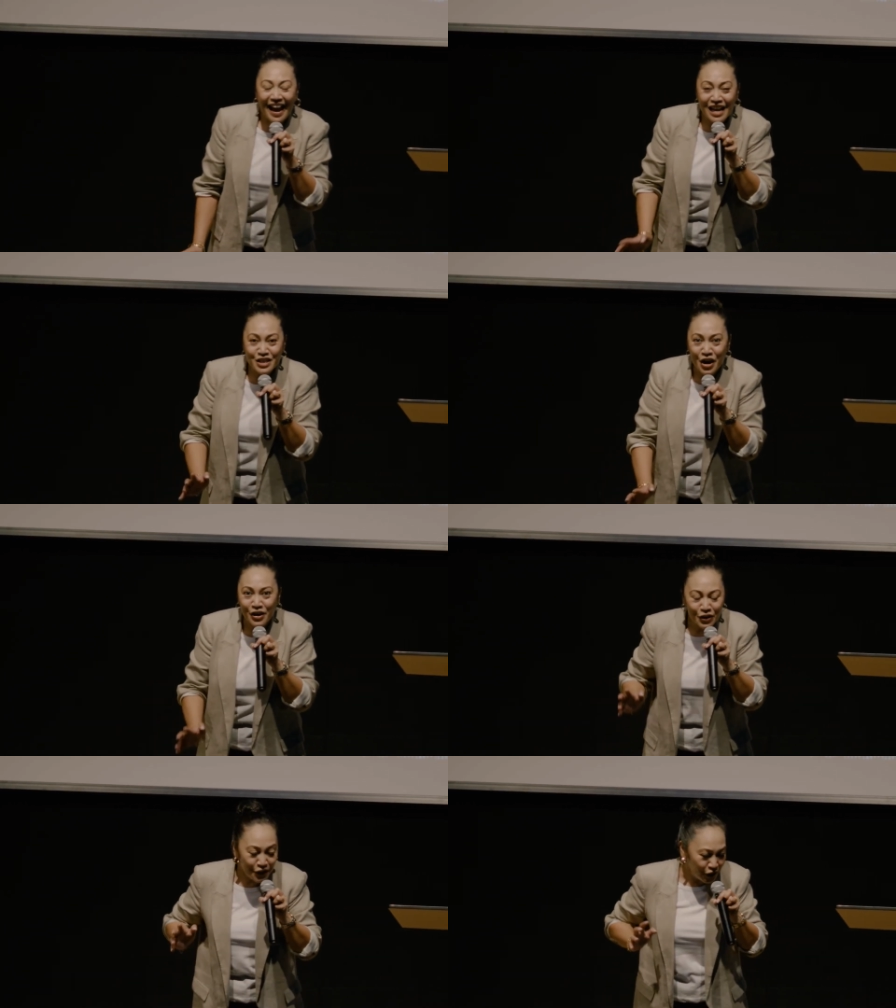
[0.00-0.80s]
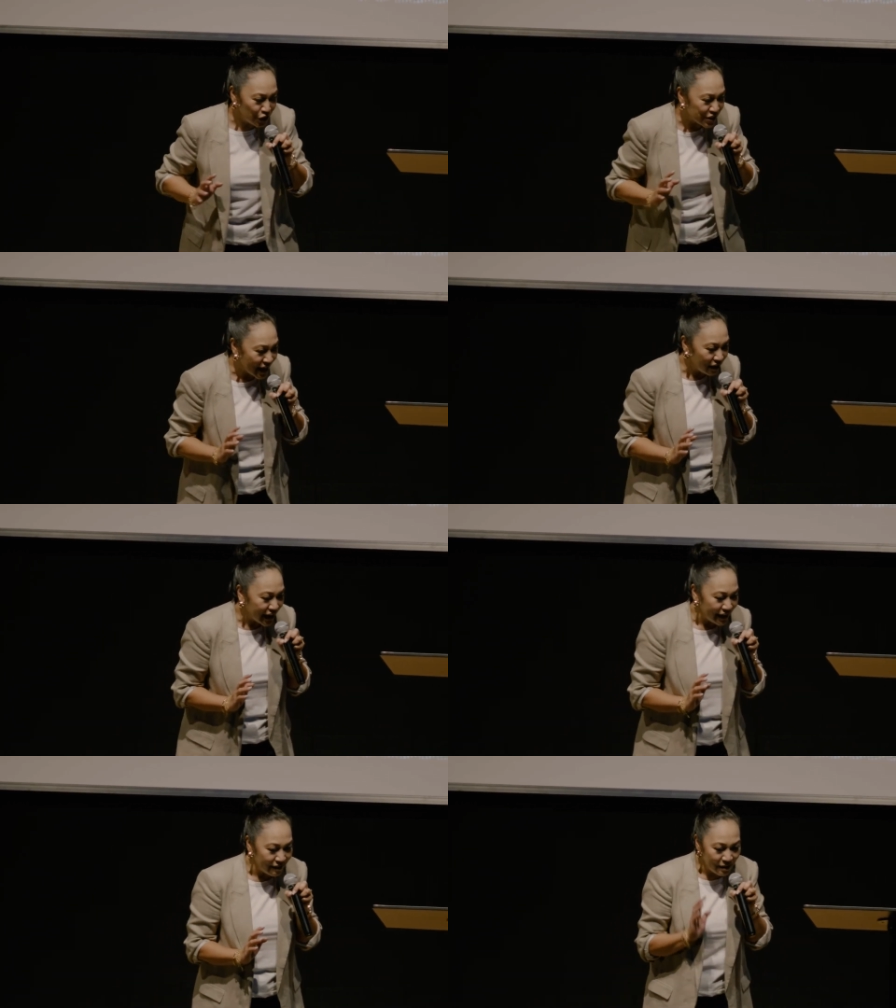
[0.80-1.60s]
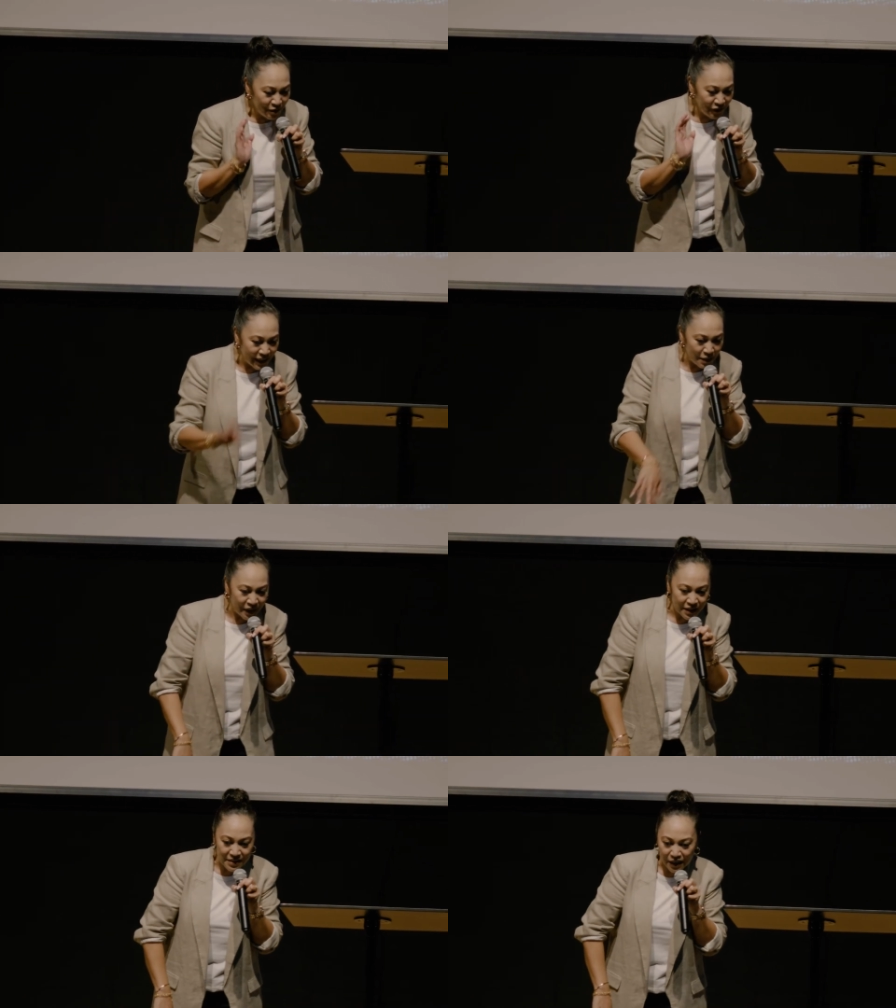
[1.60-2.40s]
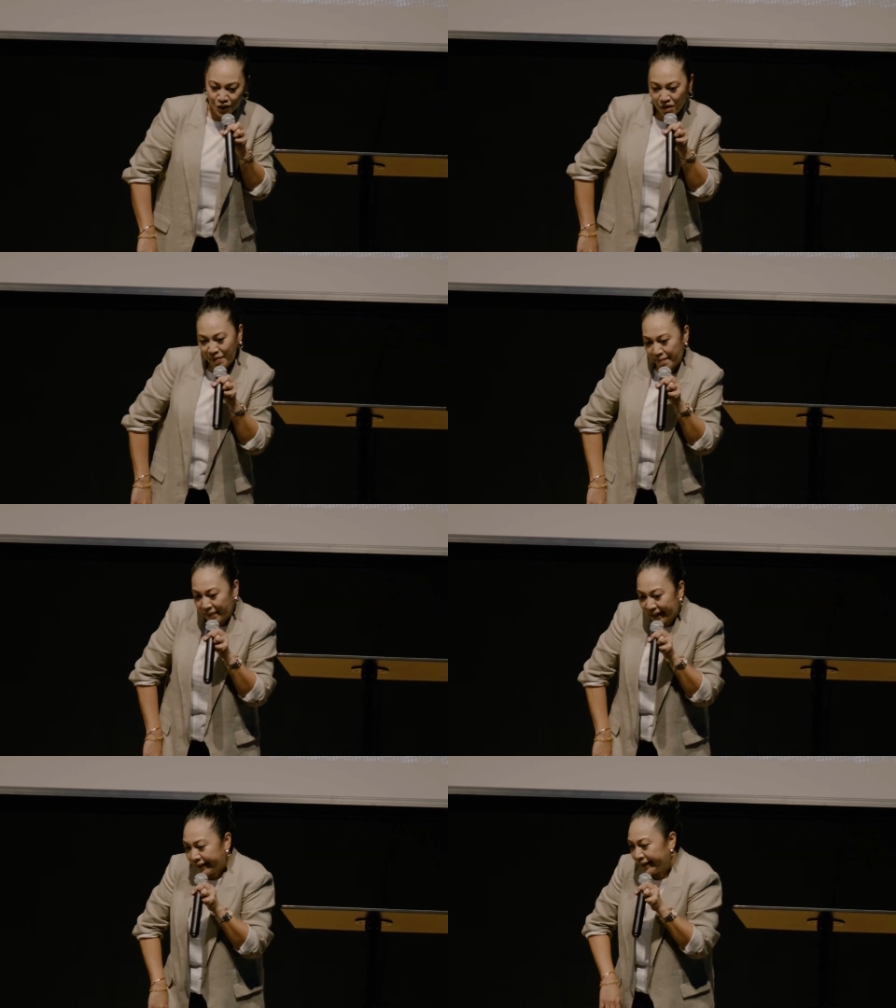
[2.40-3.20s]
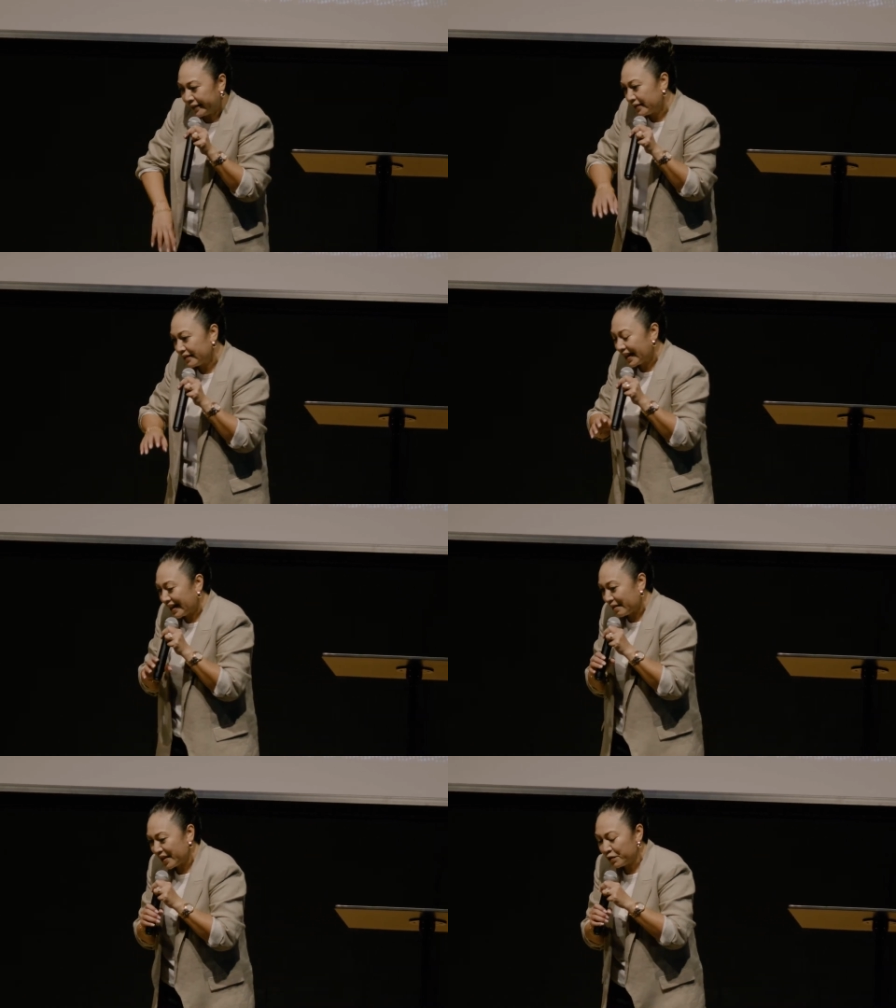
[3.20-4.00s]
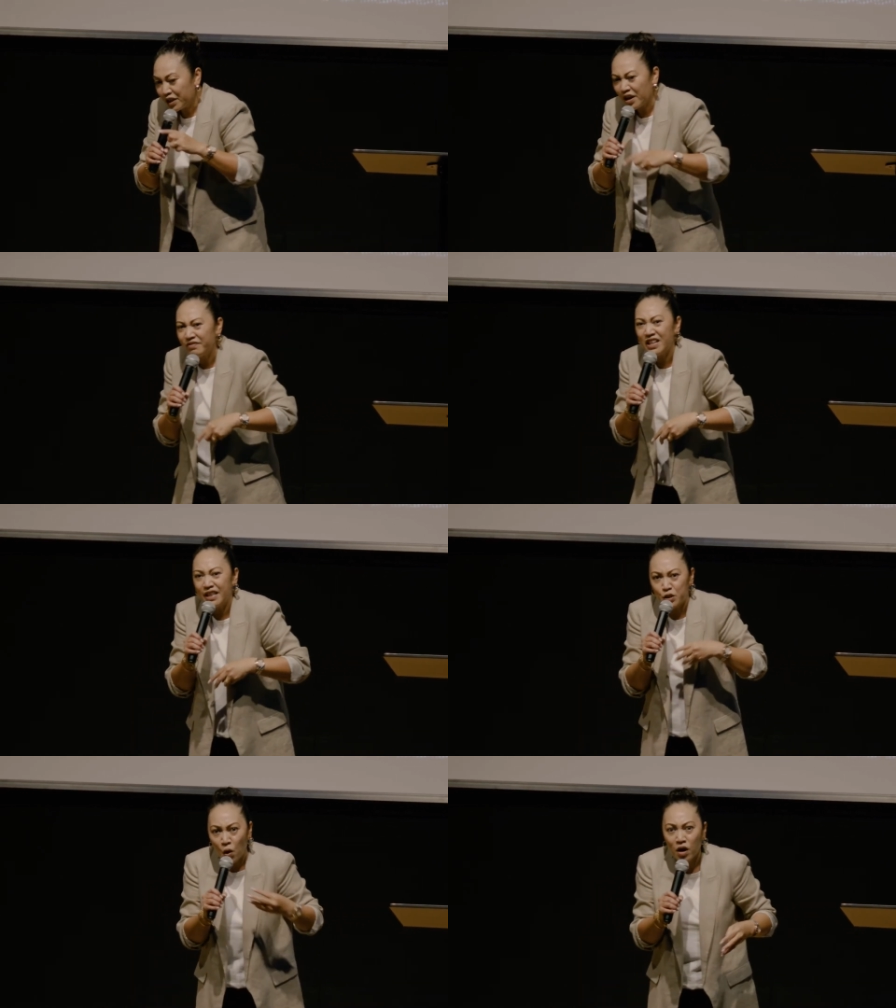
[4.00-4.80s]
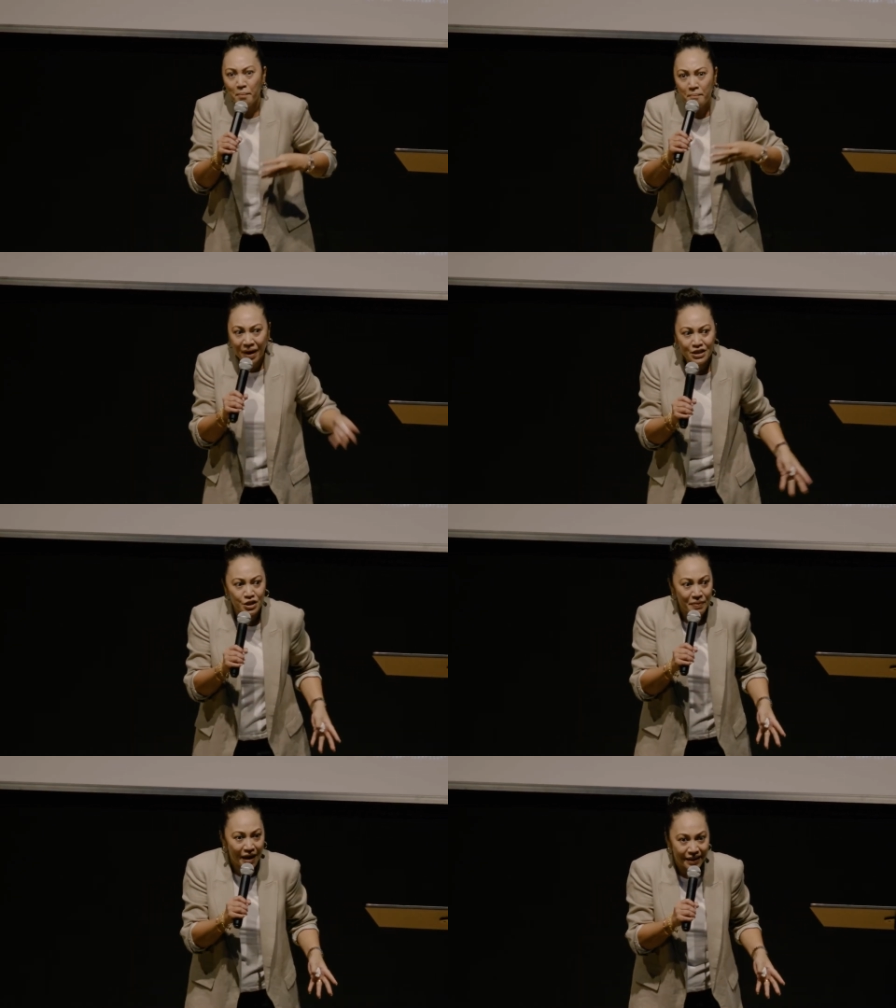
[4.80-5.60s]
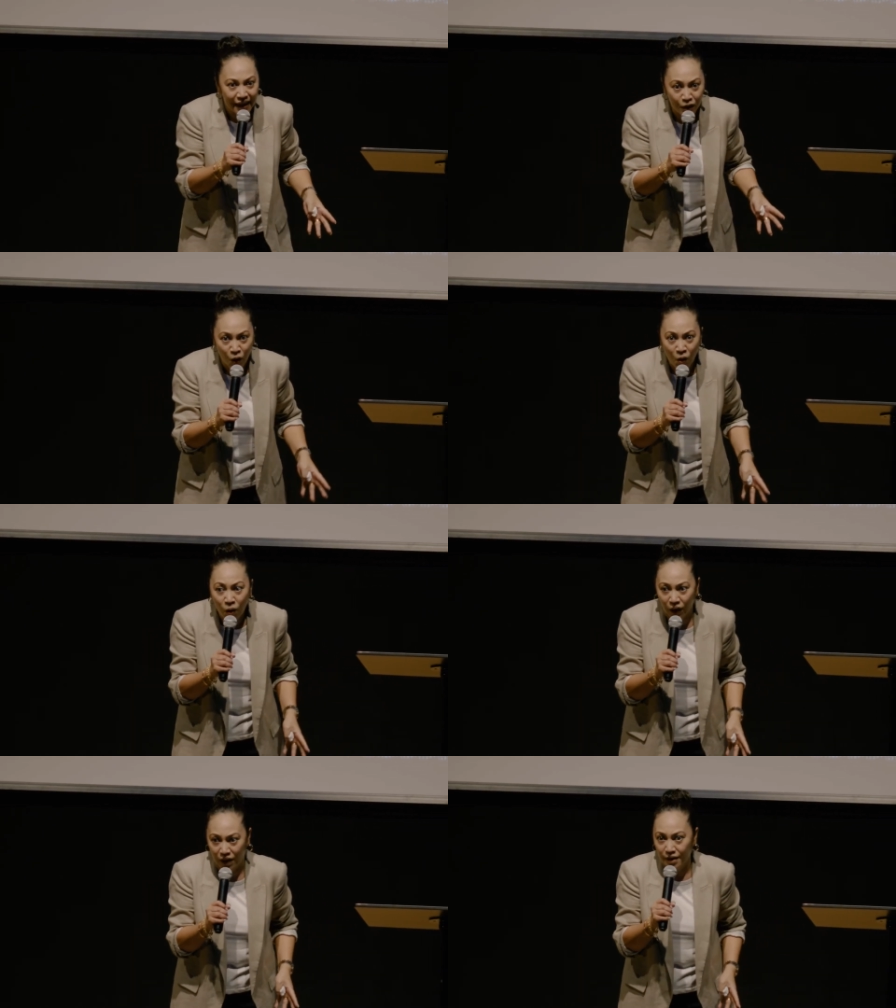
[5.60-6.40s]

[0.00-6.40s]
And so you say, okay, I'm offended because they talk about money and all of that. I mean, we don't really talk much about it at all.